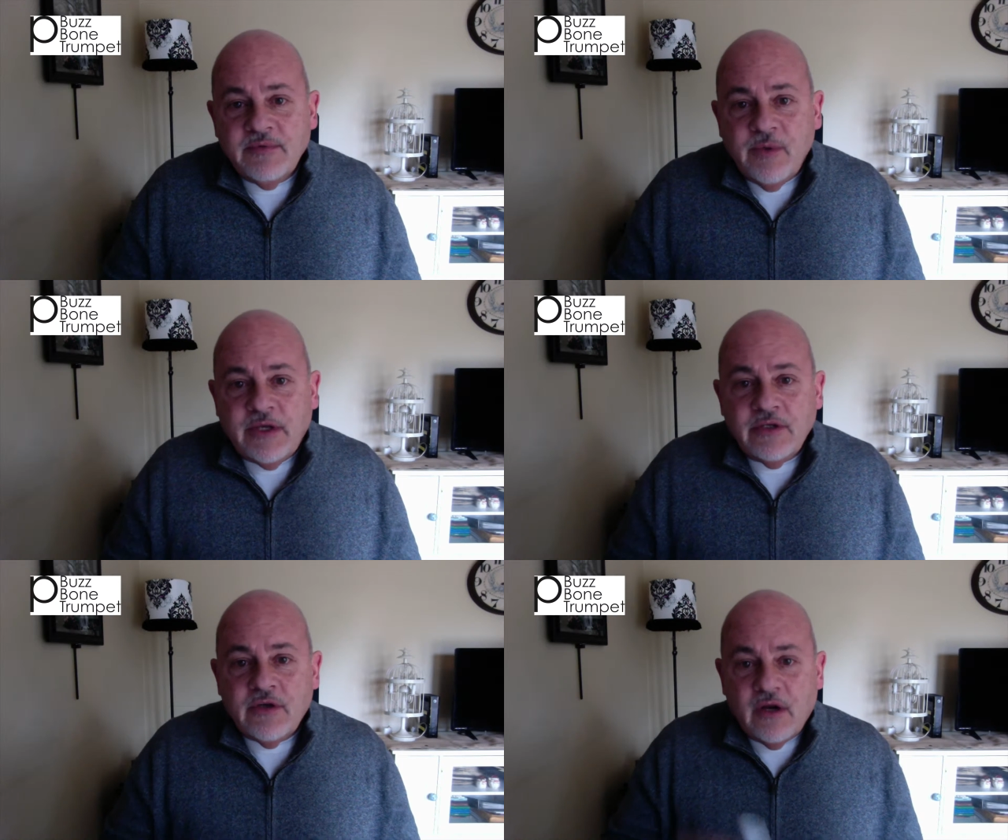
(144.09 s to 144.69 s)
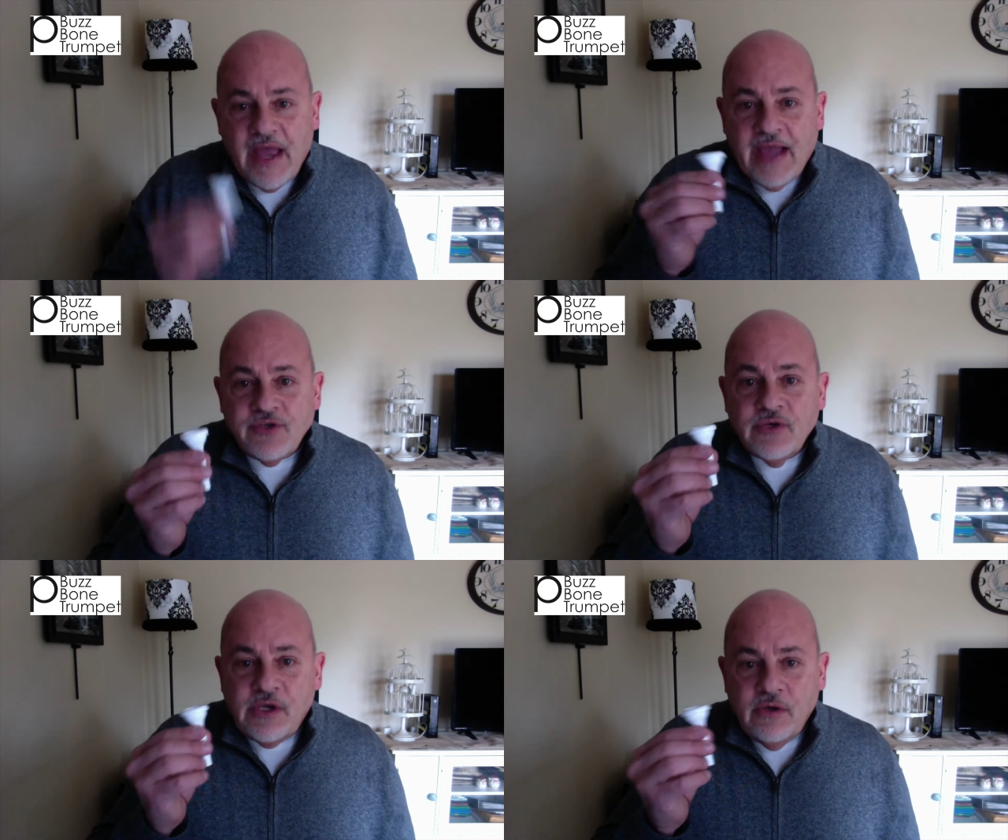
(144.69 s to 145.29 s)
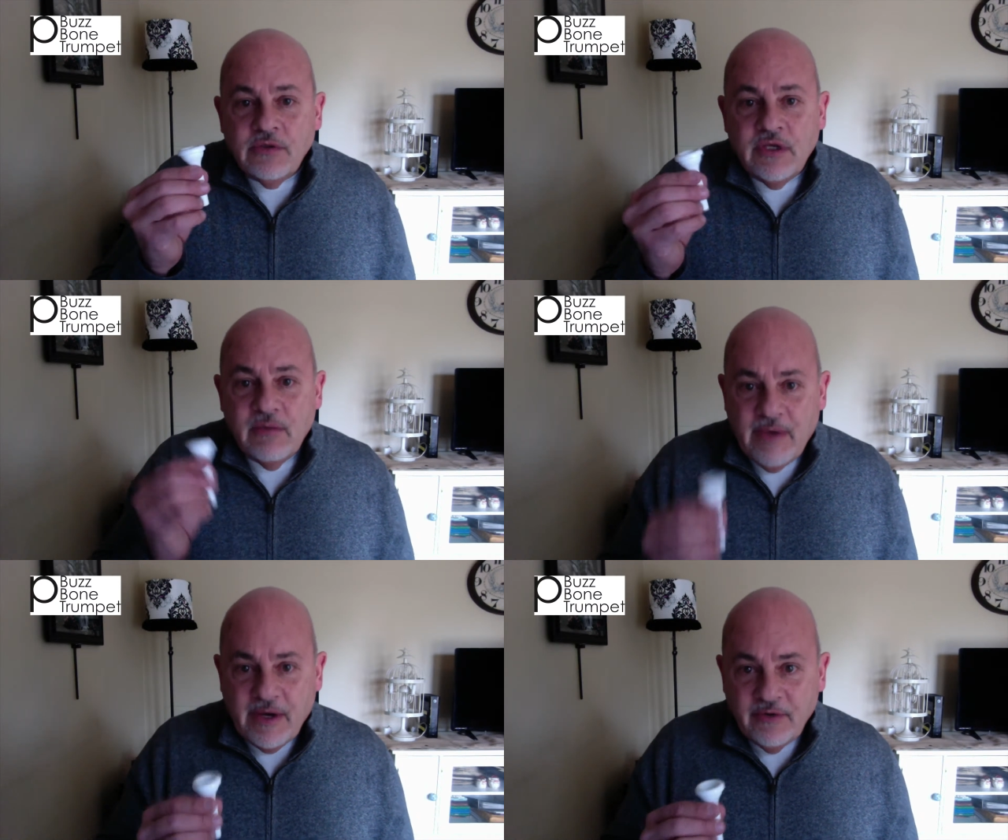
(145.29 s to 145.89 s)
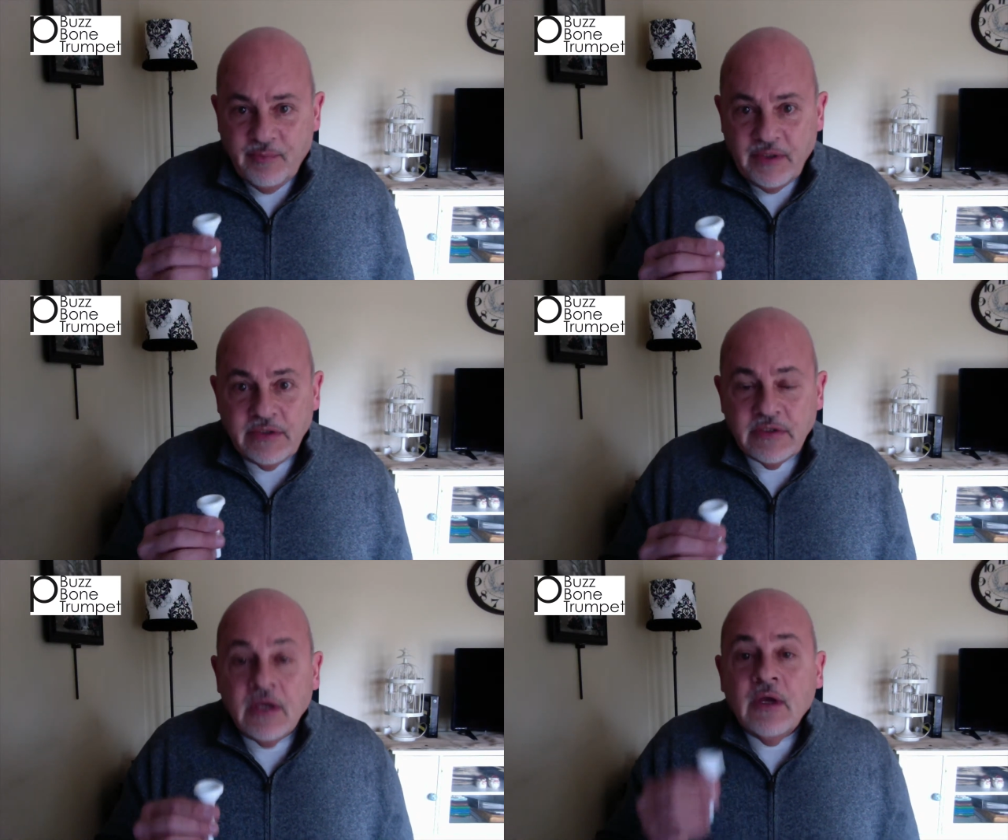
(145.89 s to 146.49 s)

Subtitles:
we can start actually using the mouthpiece